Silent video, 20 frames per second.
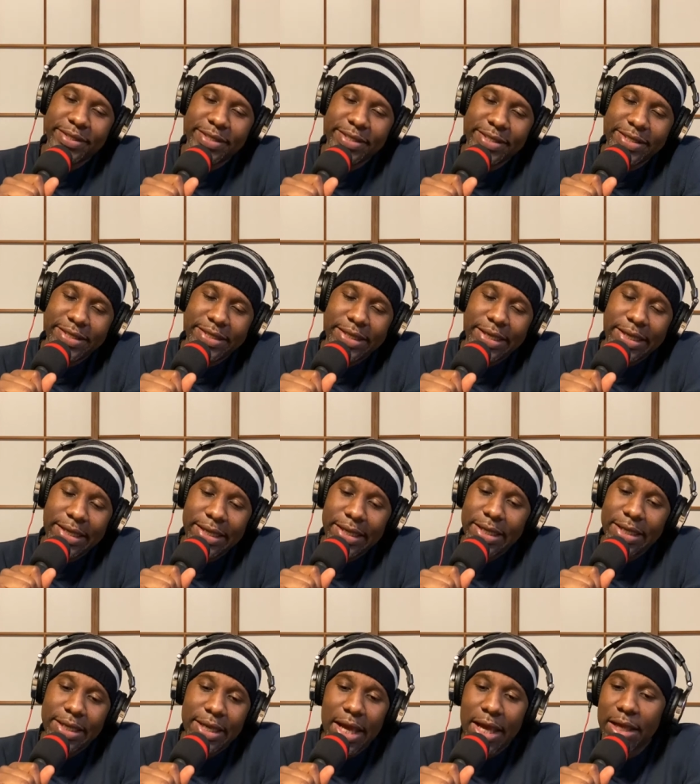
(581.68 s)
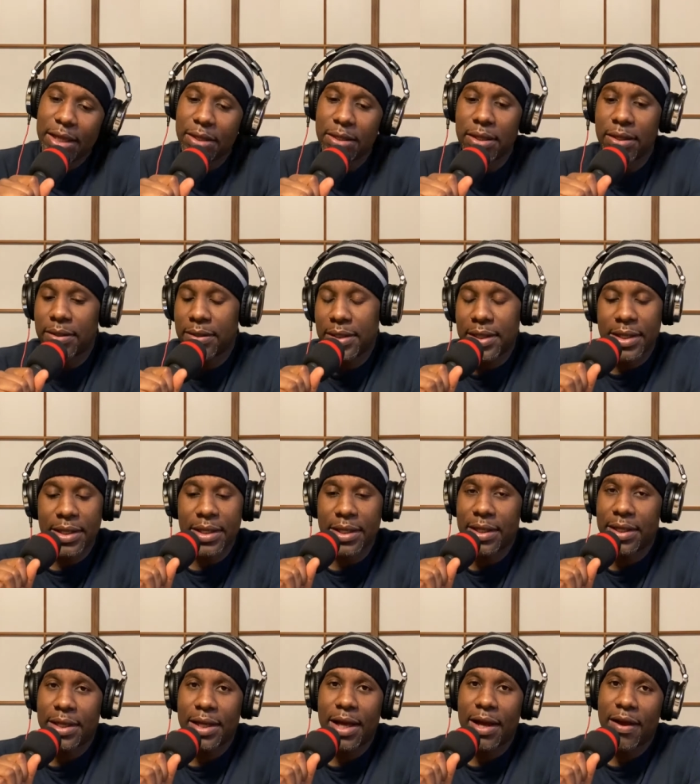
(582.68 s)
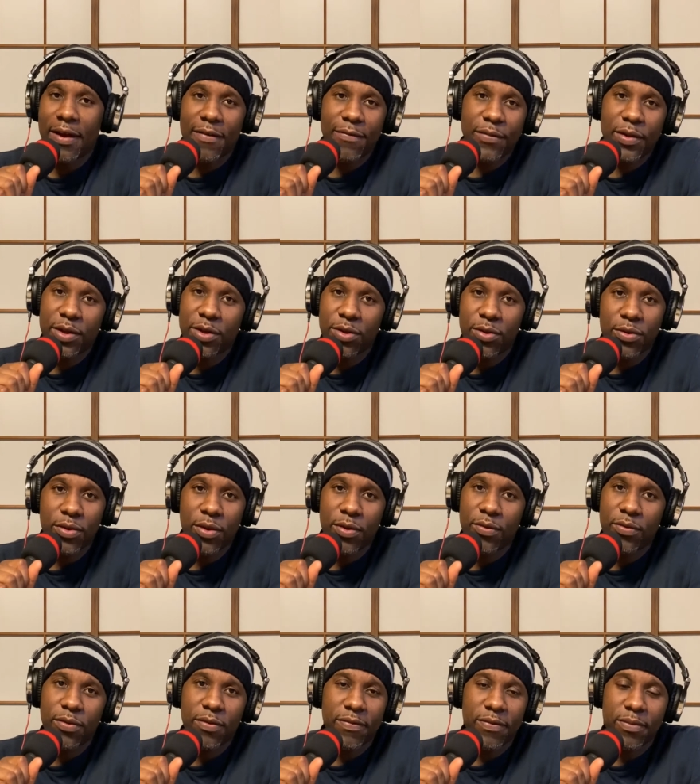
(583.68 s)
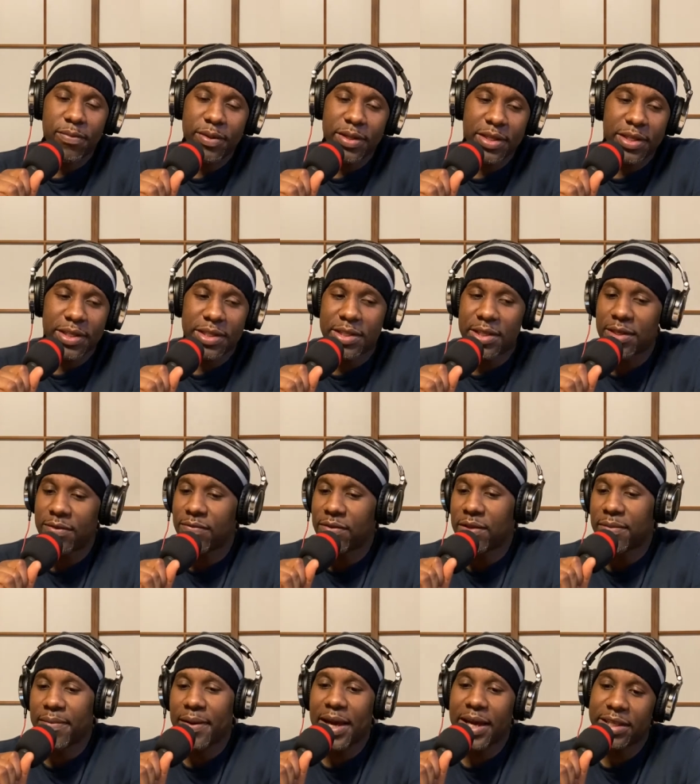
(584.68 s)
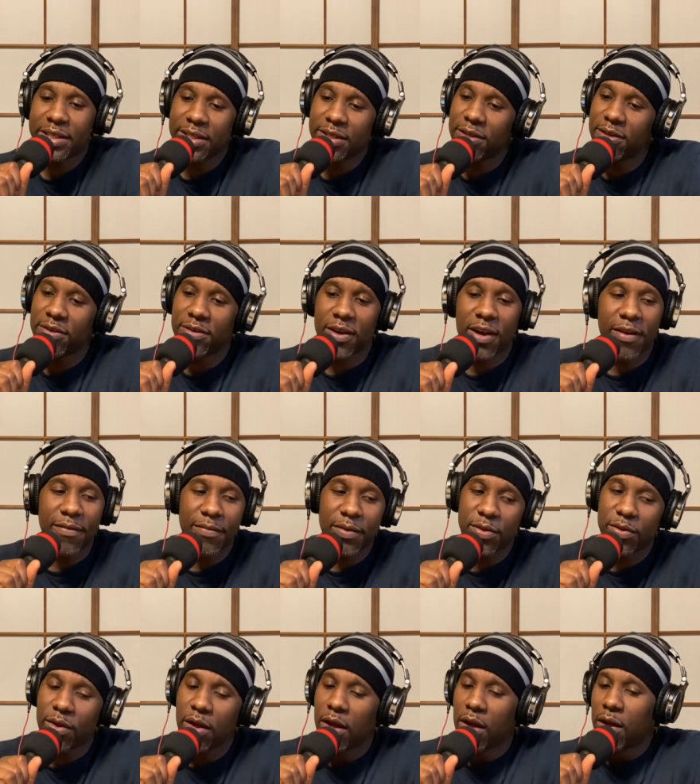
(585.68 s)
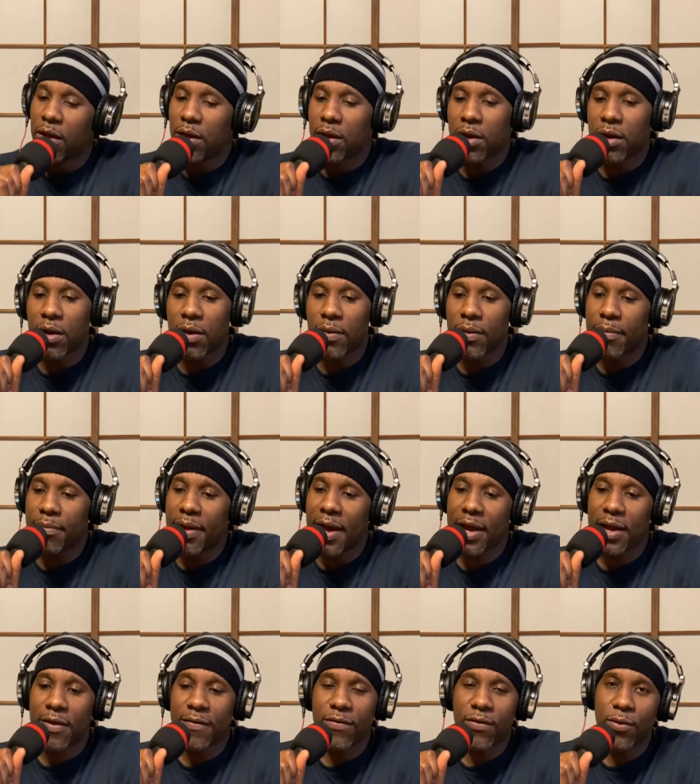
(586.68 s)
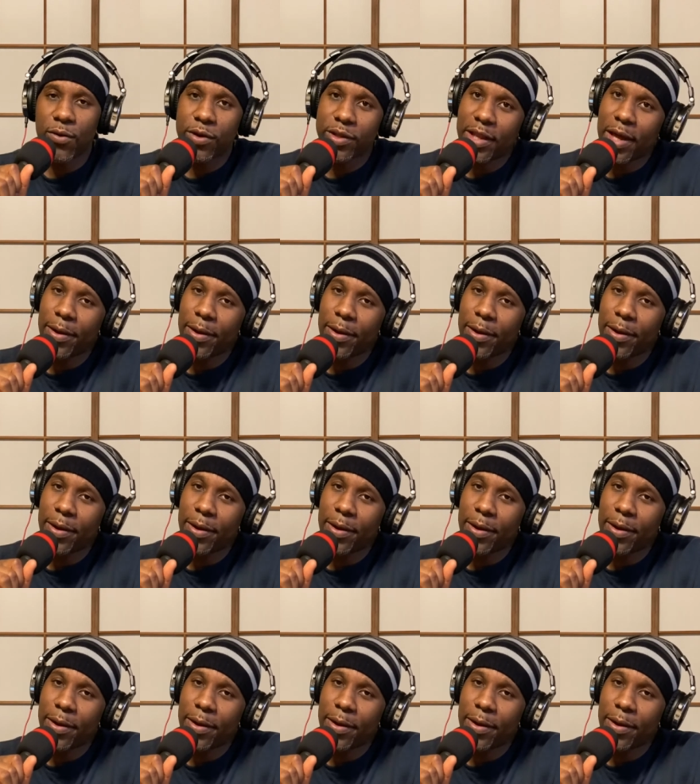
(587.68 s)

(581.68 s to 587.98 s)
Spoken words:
Yeah, I don't know. Like I've been, if you've been listening for the past year, I've been going back and forth.